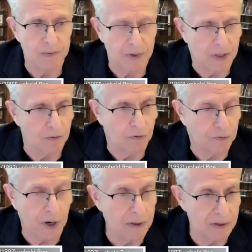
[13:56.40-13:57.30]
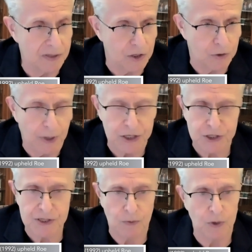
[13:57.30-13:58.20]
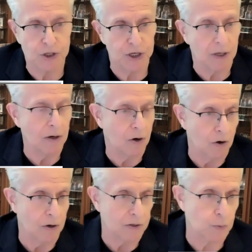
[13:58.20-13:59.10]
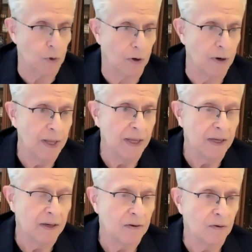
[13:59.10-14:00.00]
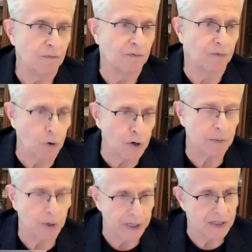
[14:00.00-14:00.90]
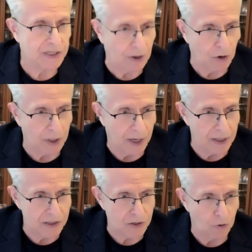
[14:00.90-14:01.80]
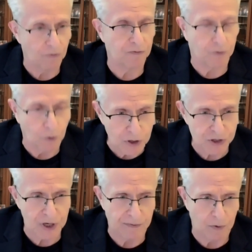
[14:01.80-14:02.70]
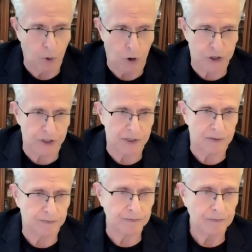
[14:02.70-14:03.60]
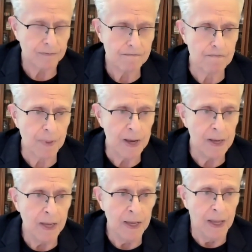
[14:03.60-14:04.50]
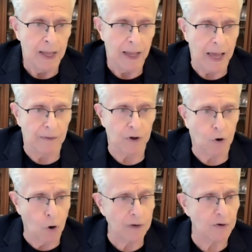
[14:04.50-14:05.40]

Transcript: confront situations in which young girls were forcibly sterilized or forced to have abortions. And the Court of